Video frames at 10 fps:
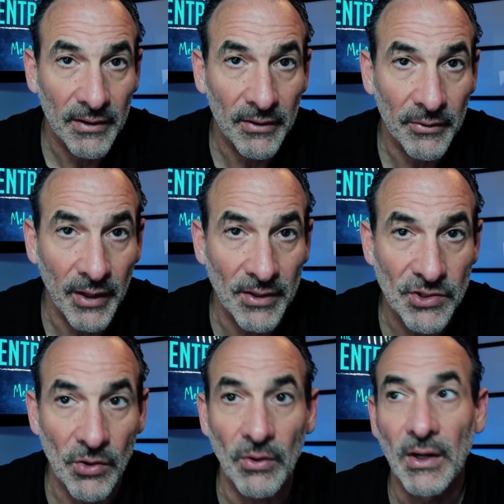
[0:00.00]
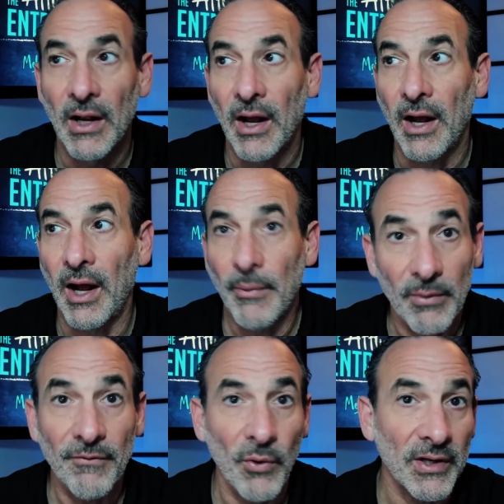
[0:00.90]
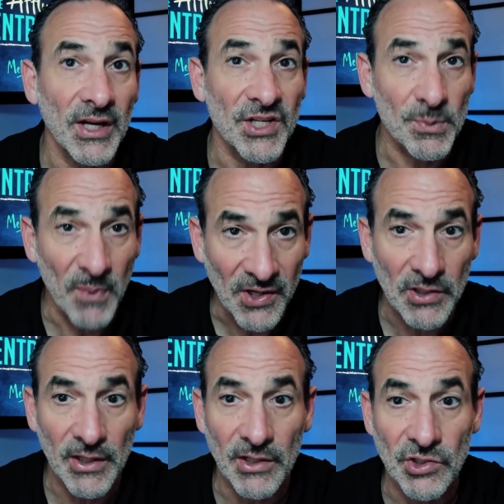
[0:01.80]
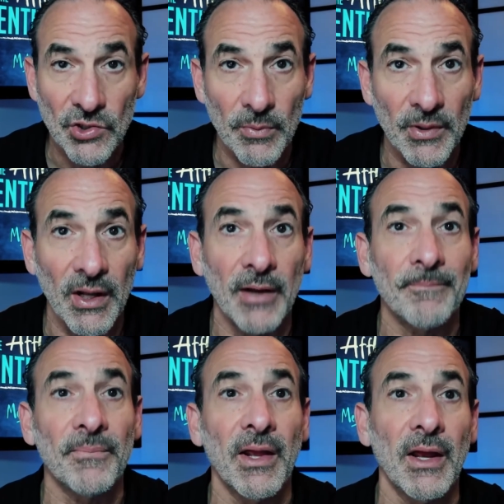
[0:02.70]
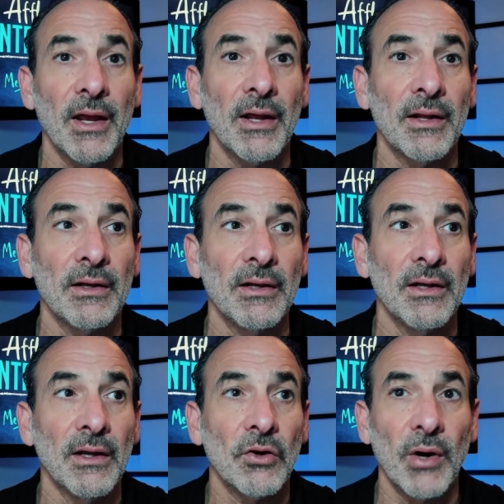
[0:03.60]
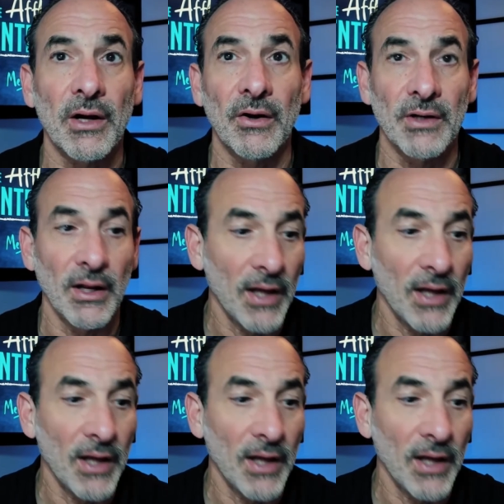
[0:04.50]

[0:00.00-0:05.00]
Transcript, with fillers: Okay, so I would avoid debt, especially consumer debt and credit card debt.